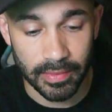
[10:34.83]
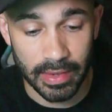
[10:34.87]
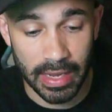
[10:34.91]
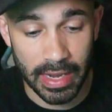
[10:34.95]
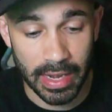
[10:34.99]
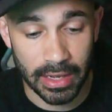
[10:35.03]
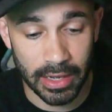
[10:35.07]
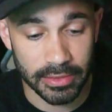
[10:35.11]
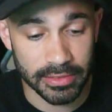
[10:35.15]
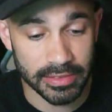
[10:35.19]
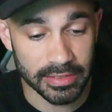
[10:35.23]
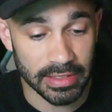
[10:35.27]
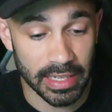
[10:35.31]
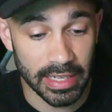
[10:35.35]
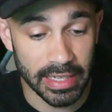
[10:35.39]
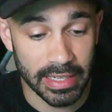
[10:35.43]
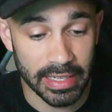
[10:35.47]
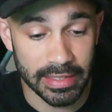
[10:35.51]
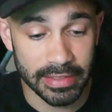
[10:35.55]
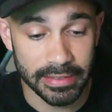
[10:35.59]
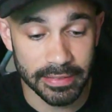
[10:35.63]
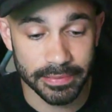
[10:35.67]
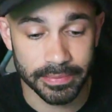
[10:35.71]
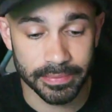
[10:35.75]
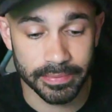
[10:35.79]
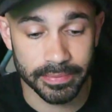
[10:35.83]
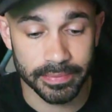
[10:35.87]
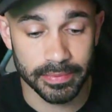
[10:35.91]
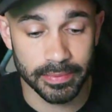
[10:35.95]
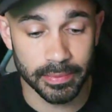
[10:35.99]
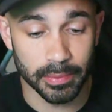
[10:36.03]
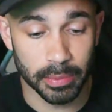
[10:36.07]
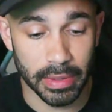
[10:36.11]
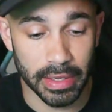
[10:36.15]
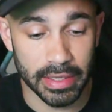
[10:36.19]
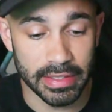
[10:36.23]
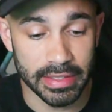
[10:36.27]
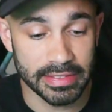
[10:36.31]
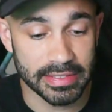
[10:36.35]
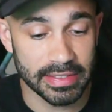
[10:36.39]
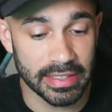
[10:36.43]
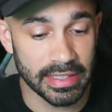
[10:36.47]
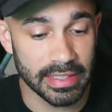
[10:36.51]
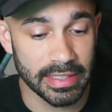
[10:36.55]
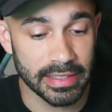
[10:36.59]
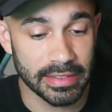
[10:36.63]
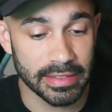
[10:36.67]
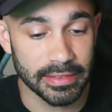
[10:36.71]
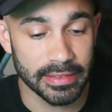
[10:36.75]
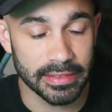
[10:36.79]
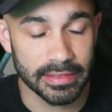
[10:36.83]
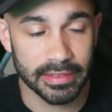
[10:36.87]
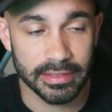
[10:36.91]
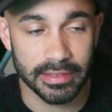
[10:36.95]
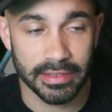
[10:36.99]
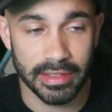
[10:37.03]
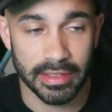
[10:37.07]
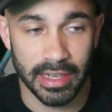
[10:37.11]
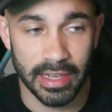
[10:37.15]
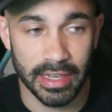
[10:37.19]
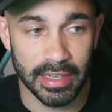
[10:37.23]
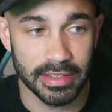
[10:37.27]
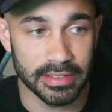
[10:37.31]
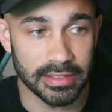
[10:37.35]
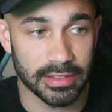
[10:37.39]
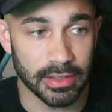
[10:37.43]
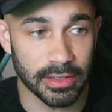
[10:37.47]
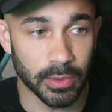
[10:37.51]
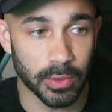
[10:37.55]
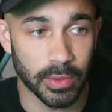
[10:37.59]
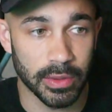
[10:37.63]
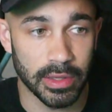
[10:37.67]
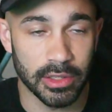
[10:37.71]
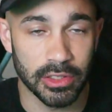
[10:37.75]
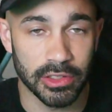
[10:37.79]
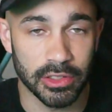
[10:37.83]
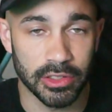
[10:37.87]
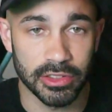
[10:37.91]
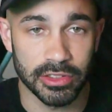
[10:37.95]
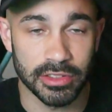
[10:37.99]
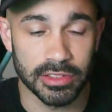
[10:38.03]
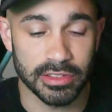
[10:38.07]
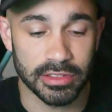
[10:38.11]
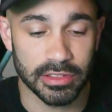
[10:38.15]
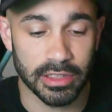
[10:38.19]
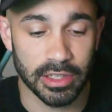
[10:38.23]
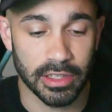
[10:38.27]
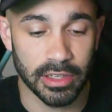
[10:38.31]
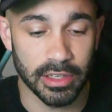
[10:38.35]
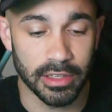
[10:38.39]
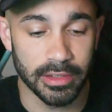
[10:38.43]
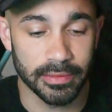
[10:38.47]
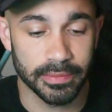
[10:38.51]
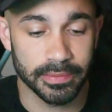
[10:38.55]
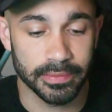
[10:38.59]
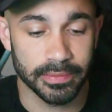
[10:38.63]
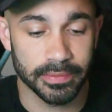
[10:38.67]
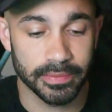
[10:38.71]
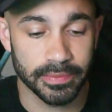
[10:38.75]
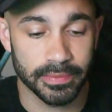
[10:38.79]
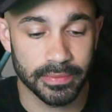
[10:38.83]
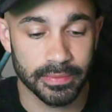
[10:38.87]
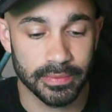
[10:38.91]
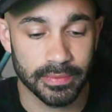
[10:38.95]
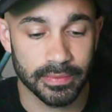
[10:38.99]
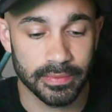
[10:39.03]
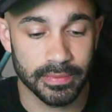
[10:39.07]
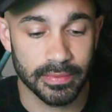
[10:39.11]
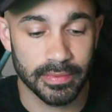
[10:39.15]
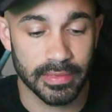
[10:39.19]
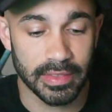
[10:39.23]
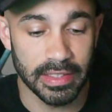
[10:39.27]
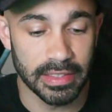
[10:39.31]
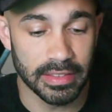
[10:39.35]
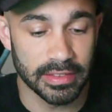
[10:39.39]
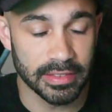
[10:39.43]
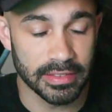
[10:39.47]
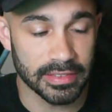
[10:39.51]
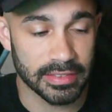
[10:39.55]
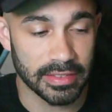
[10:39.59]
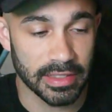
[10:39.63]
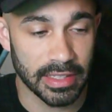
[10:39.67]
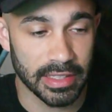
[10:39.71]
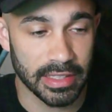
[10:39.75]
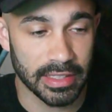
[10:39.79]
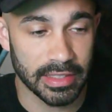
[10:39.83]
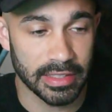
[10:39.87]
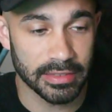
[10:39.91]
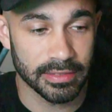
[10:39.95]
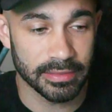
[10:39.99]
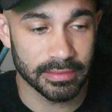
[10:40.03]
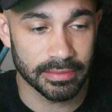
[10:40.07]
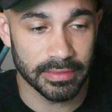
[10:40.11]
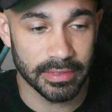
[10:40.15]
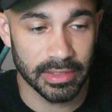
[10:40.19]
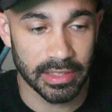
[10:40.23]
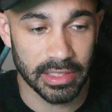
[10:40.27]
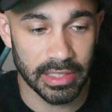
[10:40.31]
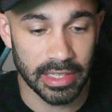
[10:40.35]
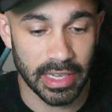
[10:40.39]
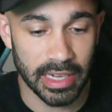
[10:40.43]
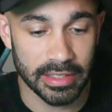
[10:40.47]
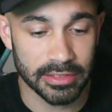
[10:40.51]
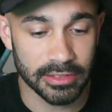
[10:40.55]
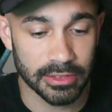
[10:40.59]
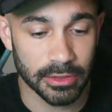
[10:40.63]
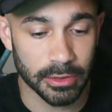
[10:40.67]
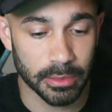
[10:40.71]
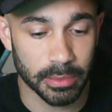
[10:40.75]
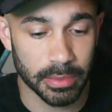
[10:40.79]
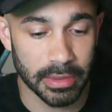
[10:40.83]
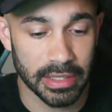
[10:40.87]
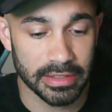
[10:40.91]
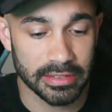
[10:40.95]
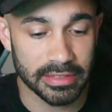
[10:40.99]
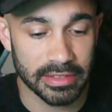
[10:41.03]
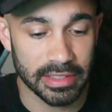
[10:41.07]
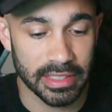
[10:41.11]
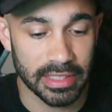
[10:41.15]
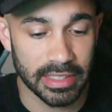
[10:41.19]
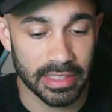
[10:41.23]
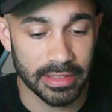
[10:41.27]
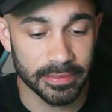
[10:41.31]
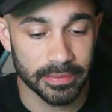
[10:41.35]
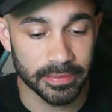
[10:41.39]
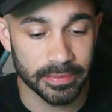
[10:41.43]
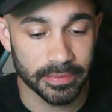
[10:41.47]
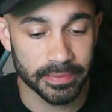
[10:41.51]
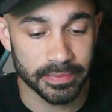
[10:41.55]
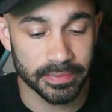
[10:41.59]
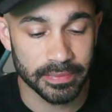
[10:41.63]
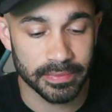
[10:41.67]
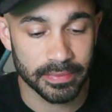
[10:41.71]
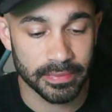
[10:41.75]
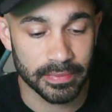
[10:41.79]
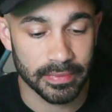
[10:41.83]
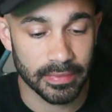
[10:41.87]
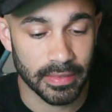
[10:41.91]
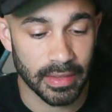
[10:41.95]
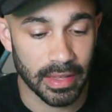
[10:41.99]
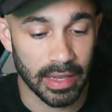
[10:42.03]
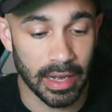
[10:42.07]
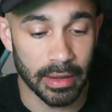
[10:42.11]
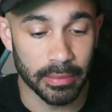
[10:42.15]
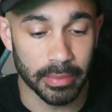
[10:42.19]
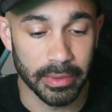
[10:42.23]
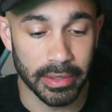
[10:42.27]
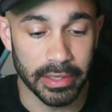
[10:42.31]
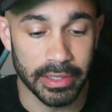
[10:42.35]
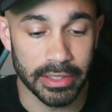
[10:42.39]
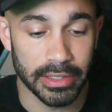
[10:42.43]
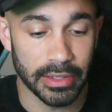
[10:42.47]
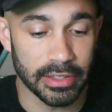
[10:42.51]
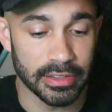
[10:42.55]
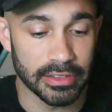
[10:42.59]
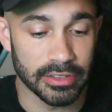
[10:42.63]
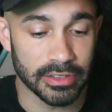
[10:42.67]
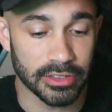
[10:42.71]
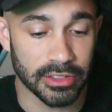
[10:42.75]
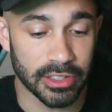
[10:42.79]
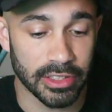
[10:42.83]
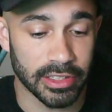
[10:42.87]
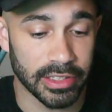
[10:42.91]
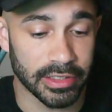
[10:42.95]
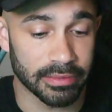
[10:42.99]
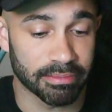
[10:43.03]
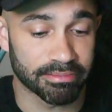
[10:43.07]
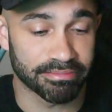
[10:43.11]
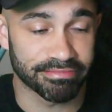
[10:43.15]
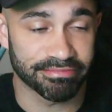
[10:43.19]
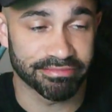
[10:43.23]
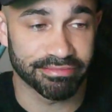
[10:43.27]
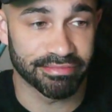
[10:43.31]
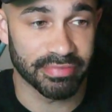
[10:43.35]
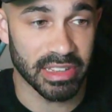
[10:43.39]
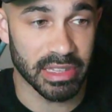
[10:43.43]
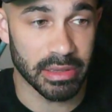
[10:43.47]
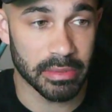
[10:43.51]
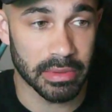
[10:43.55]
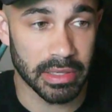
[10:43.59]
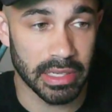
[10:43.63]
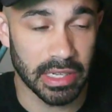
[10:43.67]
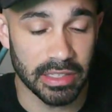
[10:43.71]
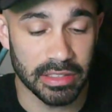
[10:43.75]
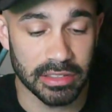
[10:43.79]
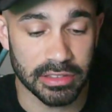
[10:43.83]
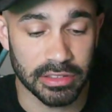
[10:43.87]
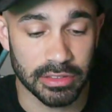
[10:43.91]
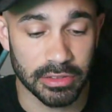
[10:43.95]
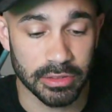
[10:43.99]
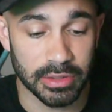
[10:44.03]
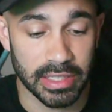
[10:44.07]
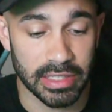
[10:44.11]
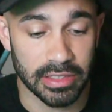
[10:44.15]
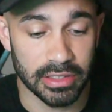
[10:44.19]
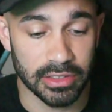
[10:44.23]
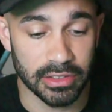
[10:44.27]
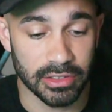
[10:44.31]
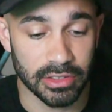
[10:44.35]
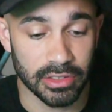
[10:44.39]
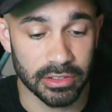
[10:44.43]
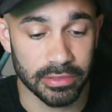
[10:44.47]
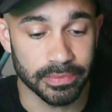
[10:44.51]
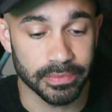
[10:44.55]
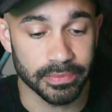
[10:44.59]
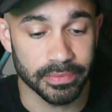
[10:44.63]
outside, bright day, ISO 100 to start. Inside, not so bright day, I'm gonna go ahead and start at maybe ISO 800.